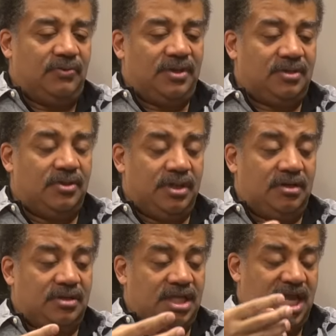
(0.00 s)
We call it
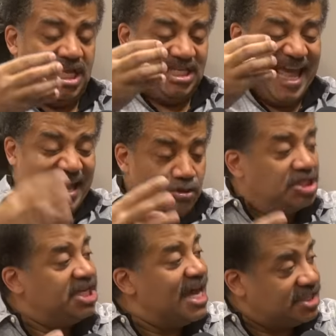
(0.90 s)
the
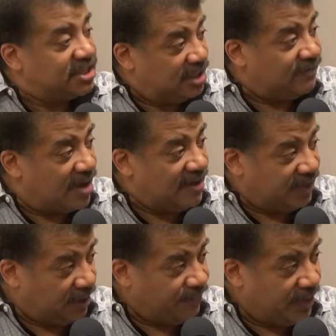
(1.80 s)
energy density of
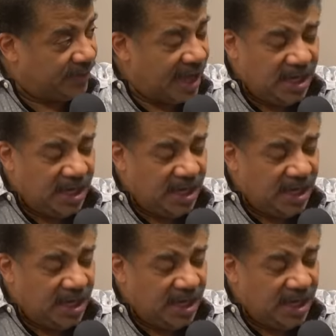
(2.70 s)
gravity. okay?